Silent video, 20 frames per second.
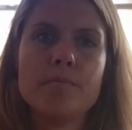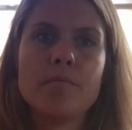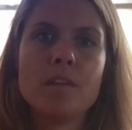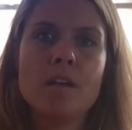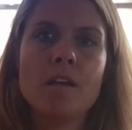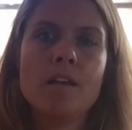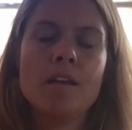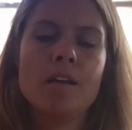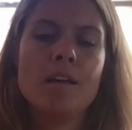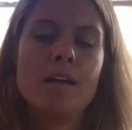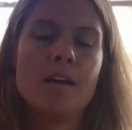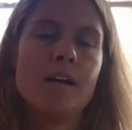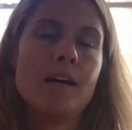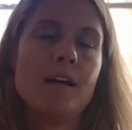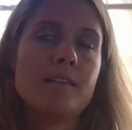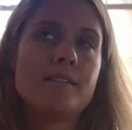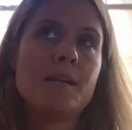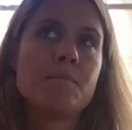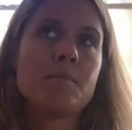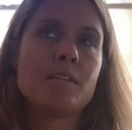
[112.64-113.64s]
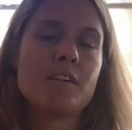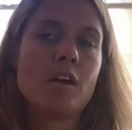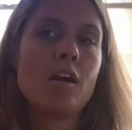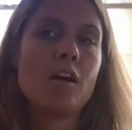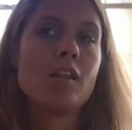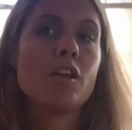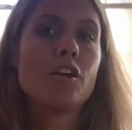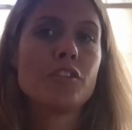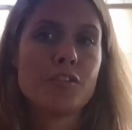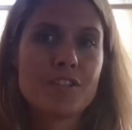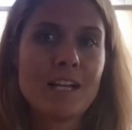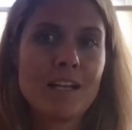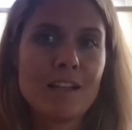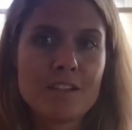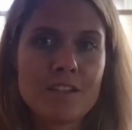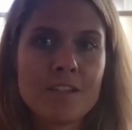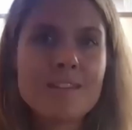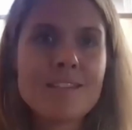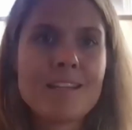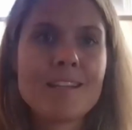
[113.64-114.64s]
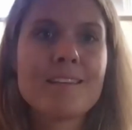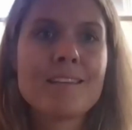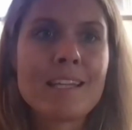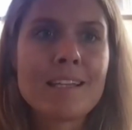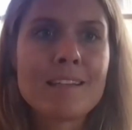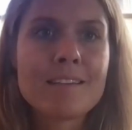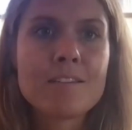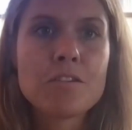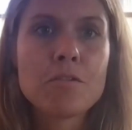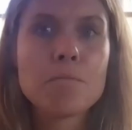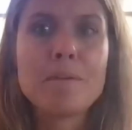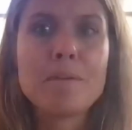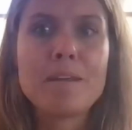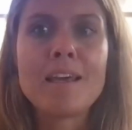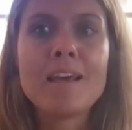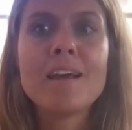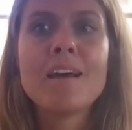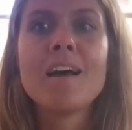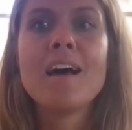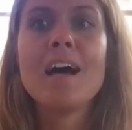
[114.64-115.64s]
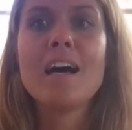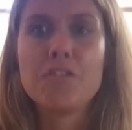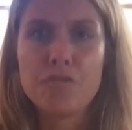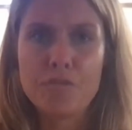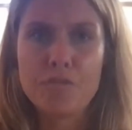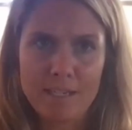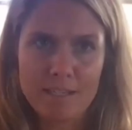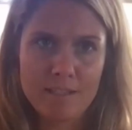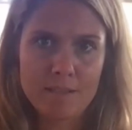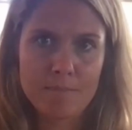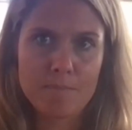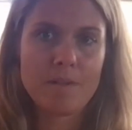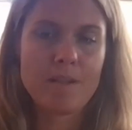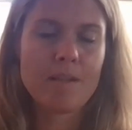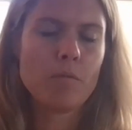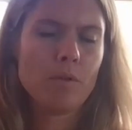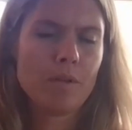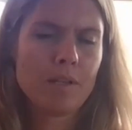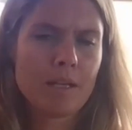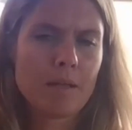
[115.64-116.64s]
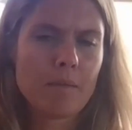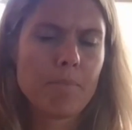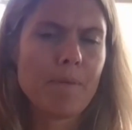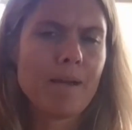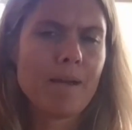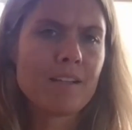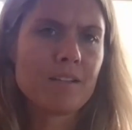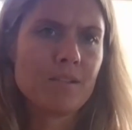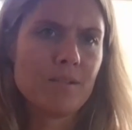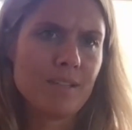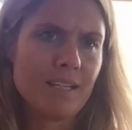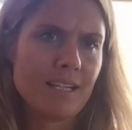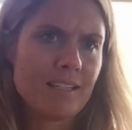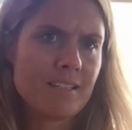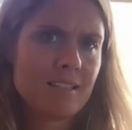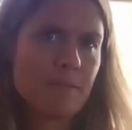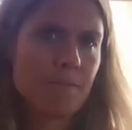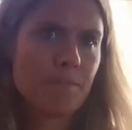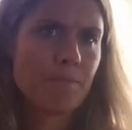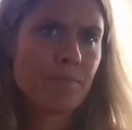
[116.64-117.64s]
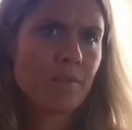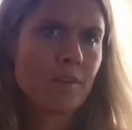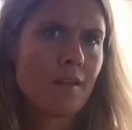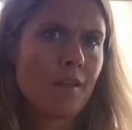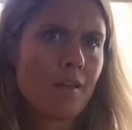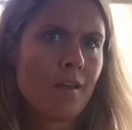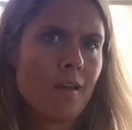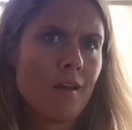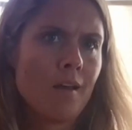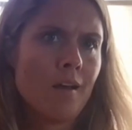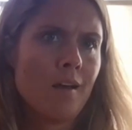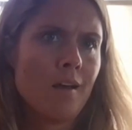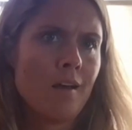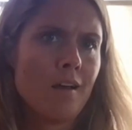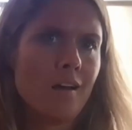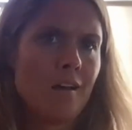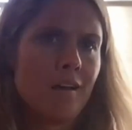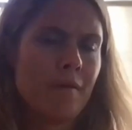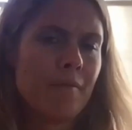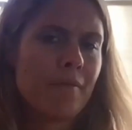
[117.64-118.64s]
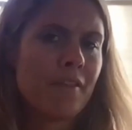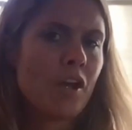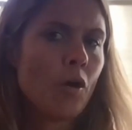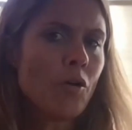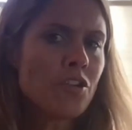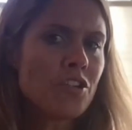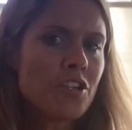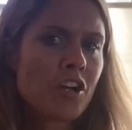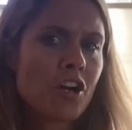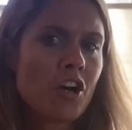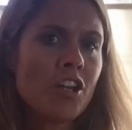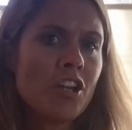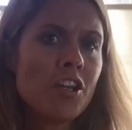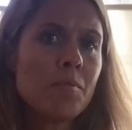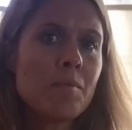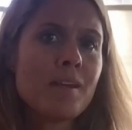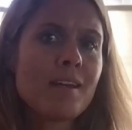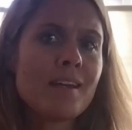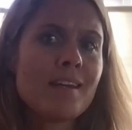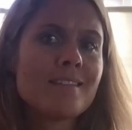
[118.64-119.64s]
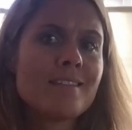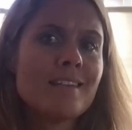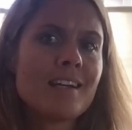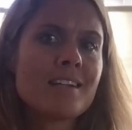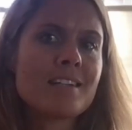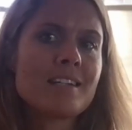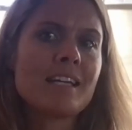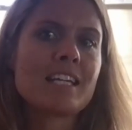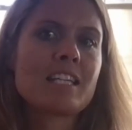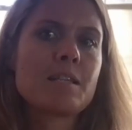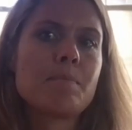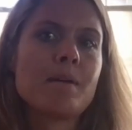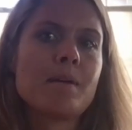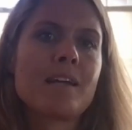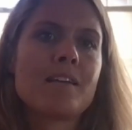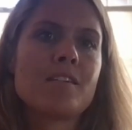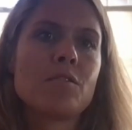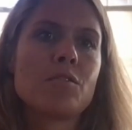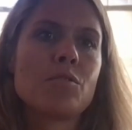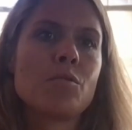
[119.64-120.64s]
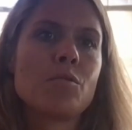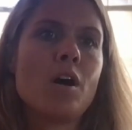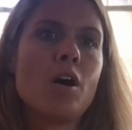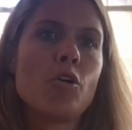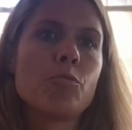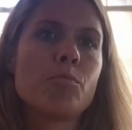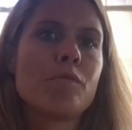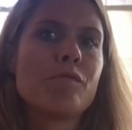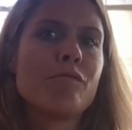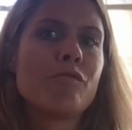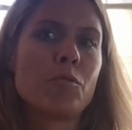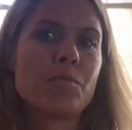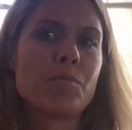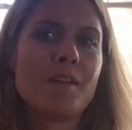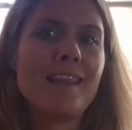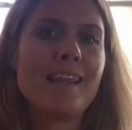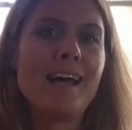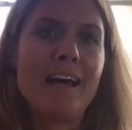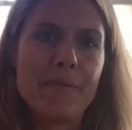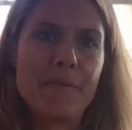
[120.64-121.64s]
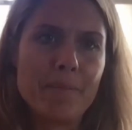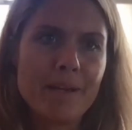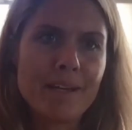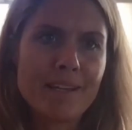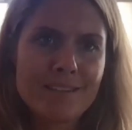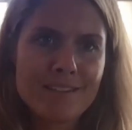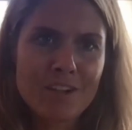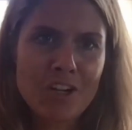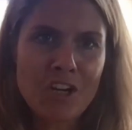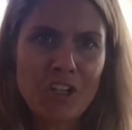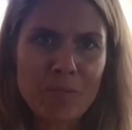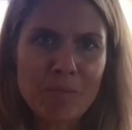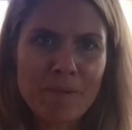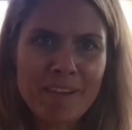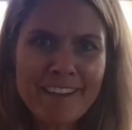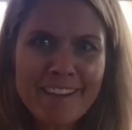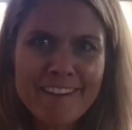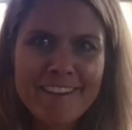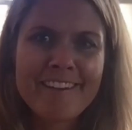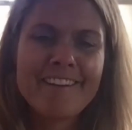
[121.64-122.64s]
At the same time, there are a lot of challenges that needs to be addressed, but I will get back to that. The ocean economy is actually expected to outperform the land-based economy.